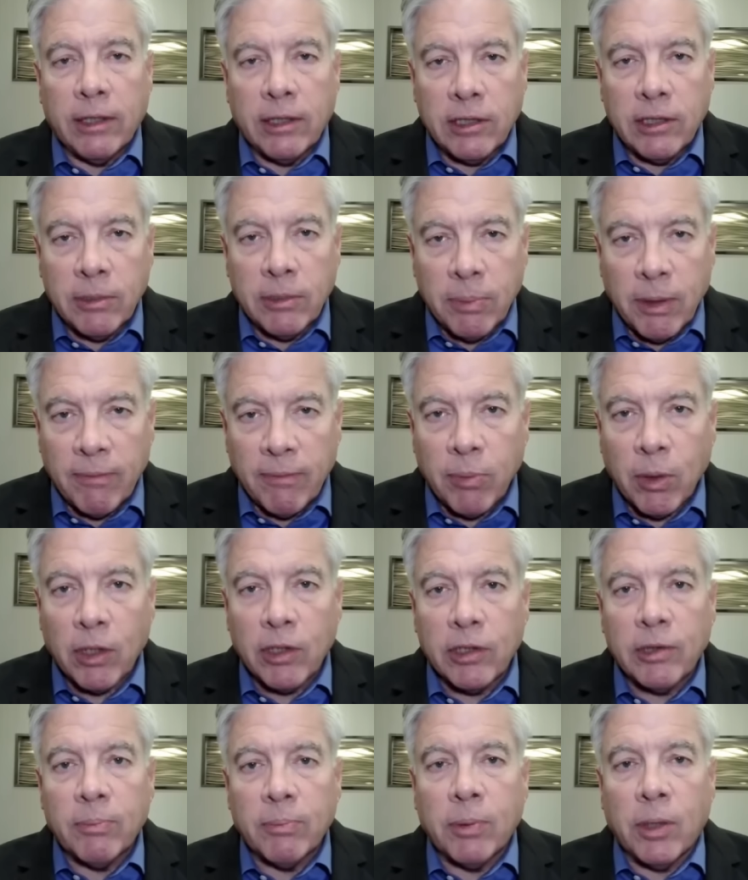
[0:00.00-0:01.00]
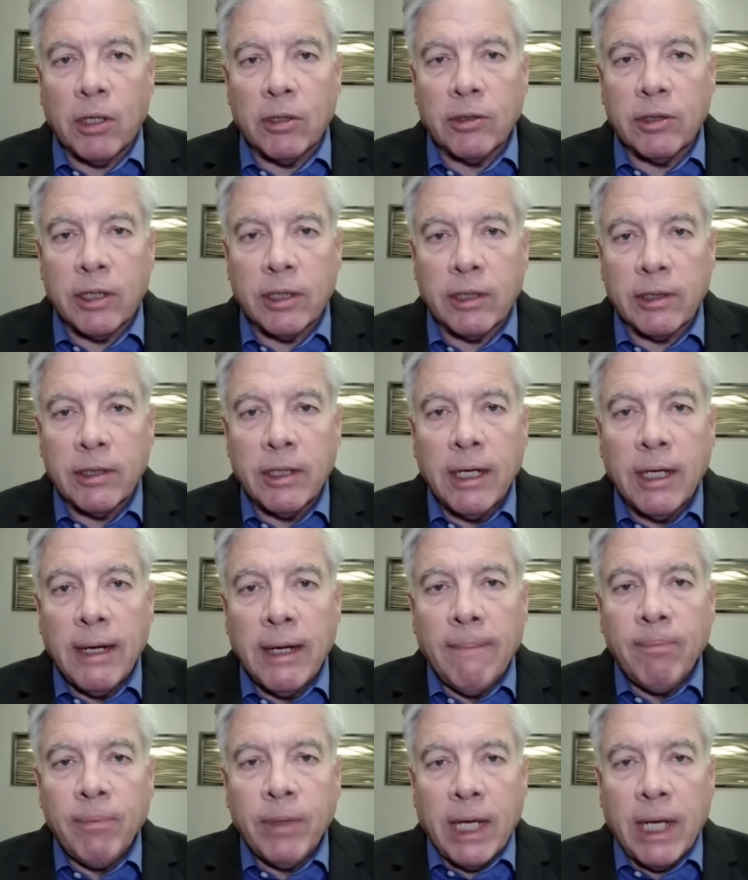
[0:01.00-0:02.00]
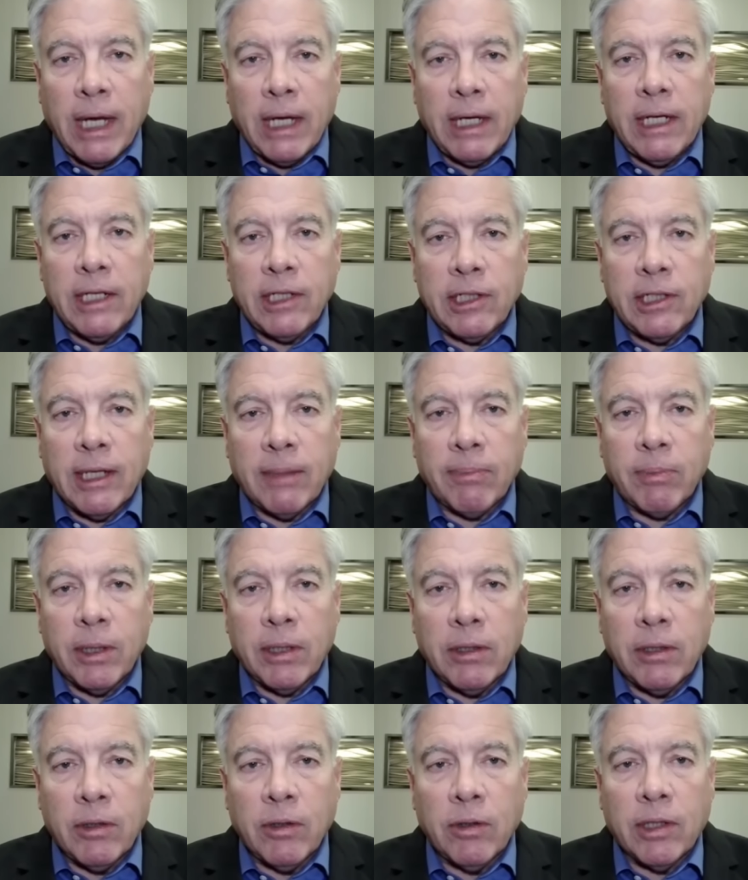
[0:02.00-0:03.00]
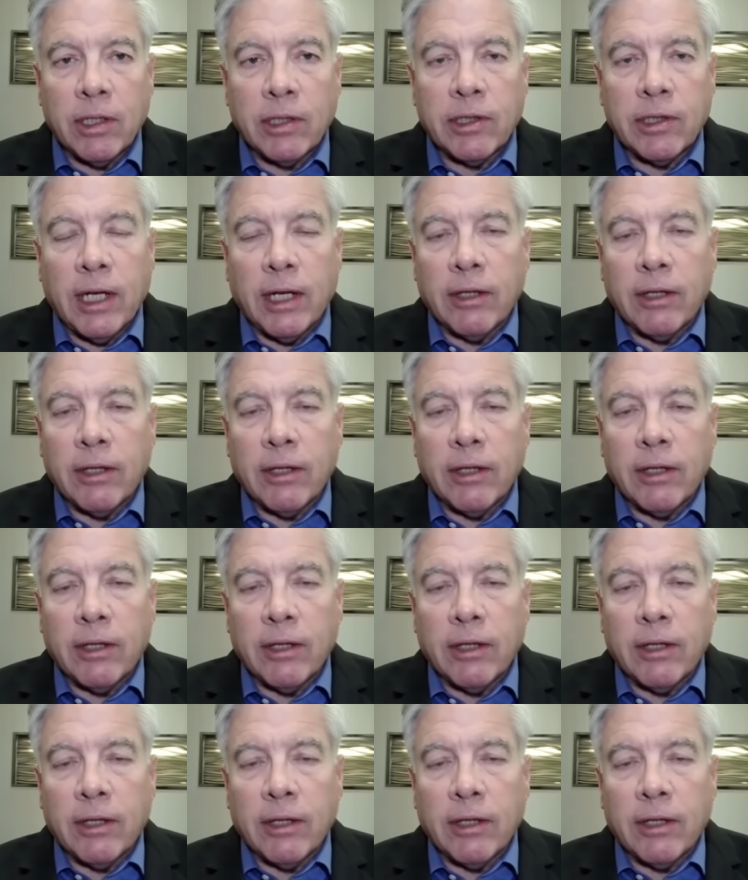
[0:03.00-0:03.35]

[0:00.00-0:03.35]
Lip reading: this is above partisan politics, and he stepped in to do this.